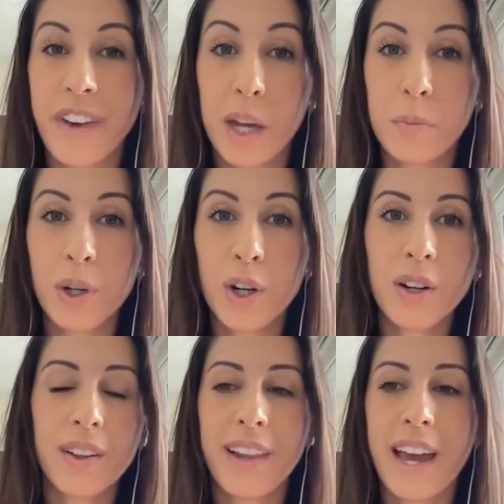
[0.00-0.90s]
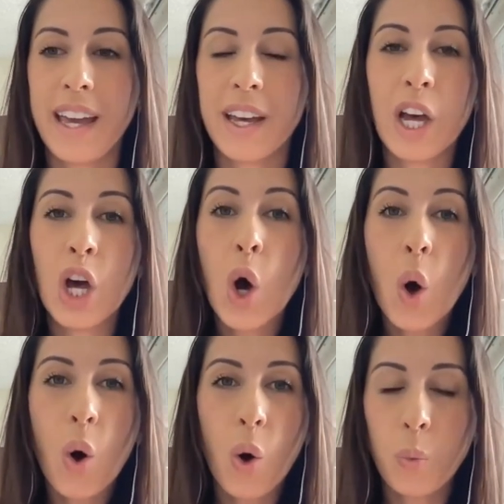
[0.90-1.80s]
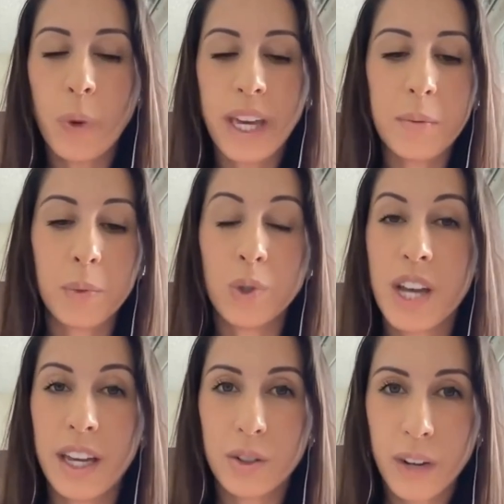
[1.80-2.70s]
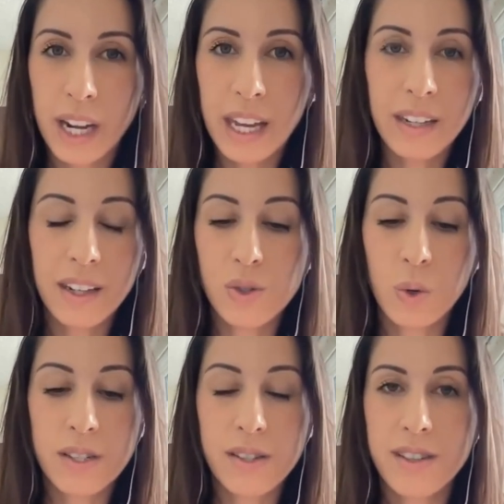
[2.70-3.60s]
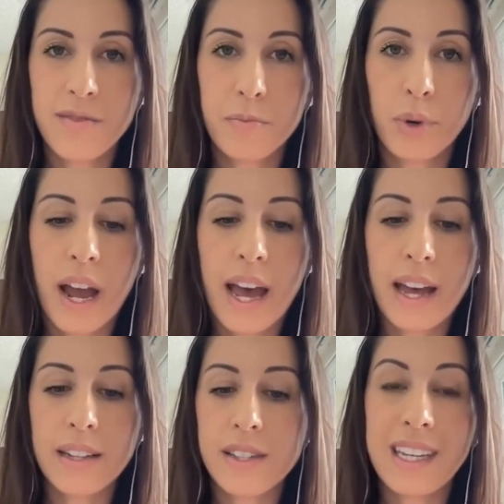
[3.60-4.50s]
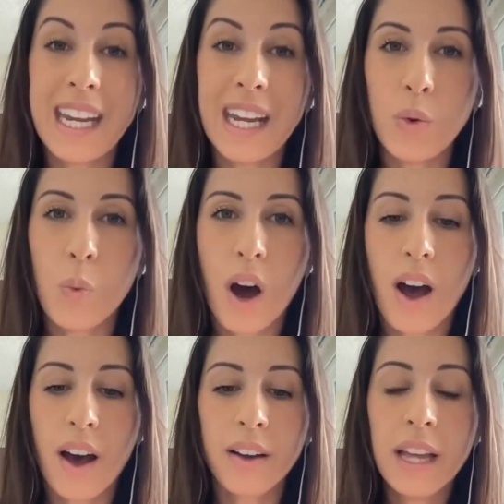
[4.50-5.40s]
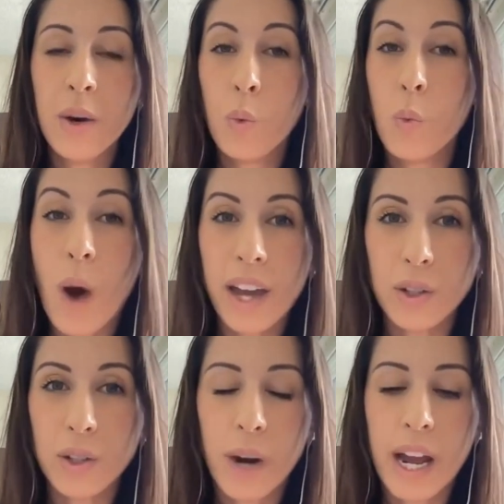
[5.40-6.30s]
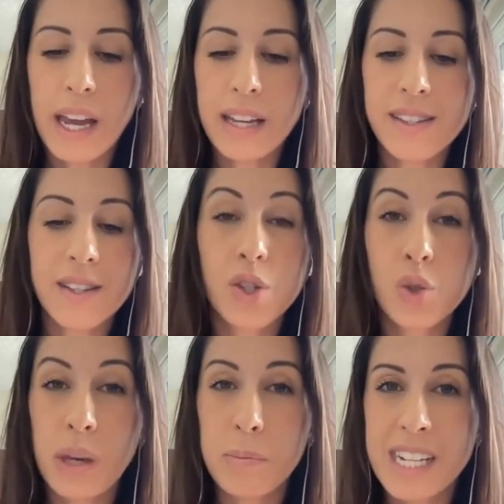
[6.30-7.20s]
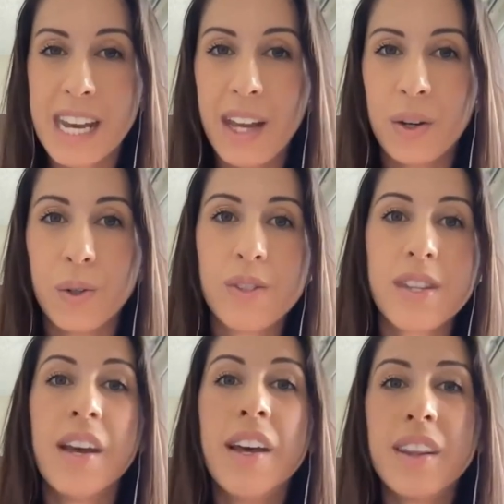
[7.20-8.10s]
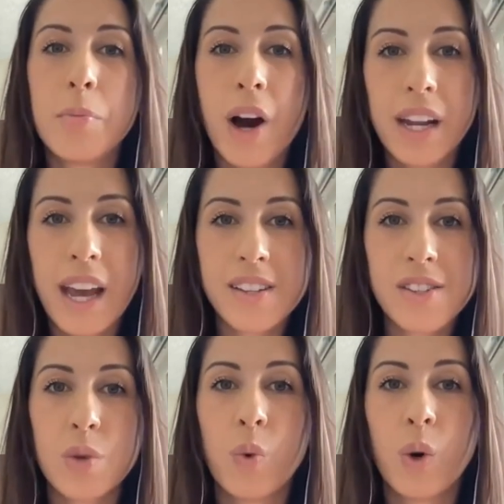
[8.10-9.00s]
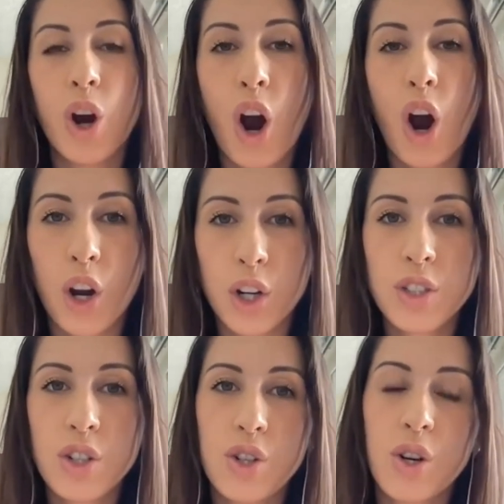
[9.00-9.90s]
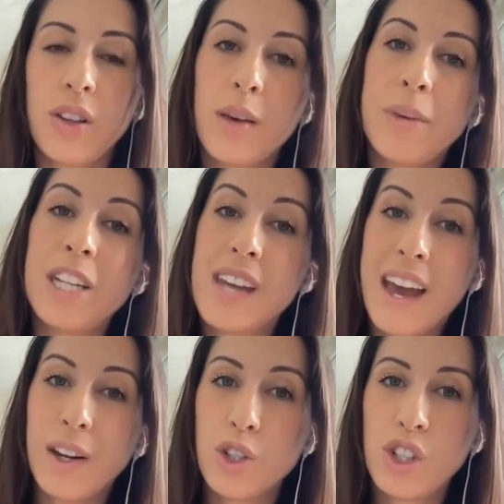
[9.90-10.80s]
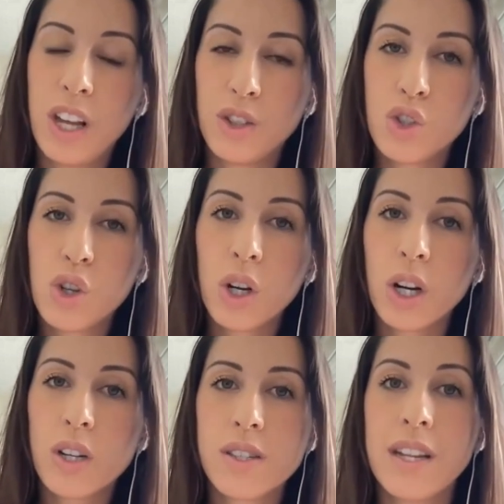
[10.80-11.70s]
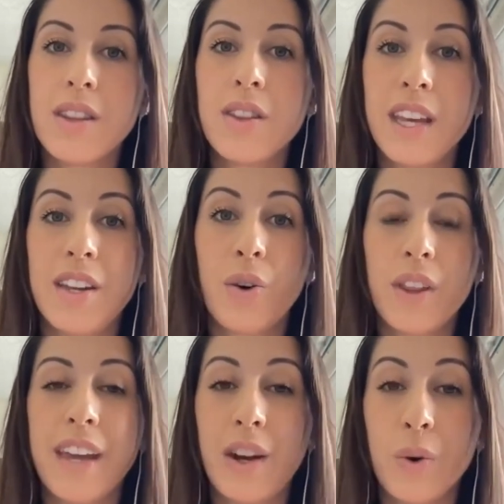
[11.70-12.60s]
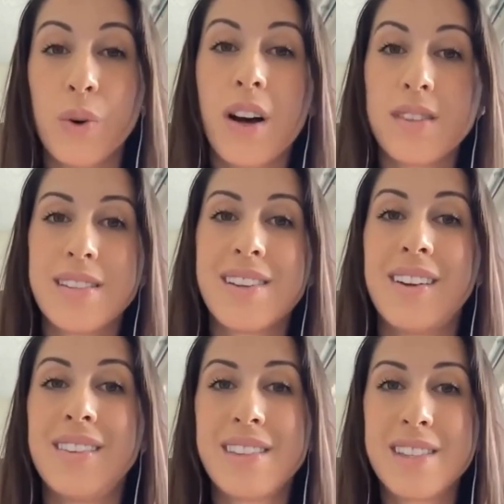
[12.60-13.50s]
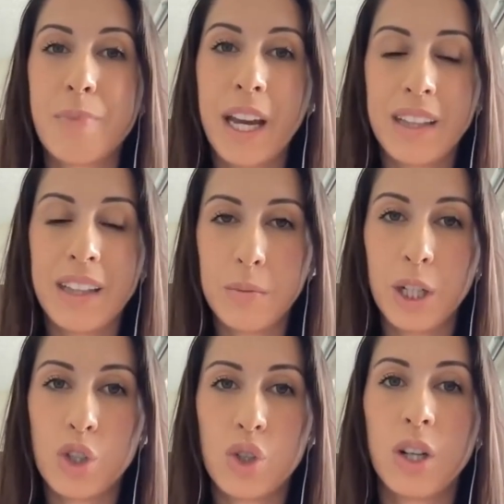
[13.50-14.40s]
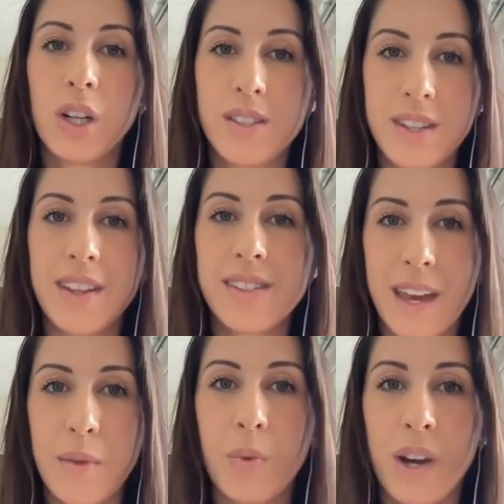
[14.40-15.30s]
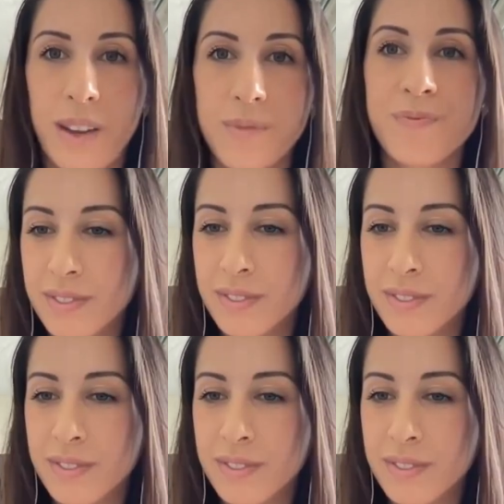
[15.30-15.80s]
have fiber, like whole wheat, multi-grain sources of breads, quinoa, wild rice, sweet potatoes. The body has to work harder to turn them into energy and sugar so they don't cause a sudden spike in the blood sugars in the same way.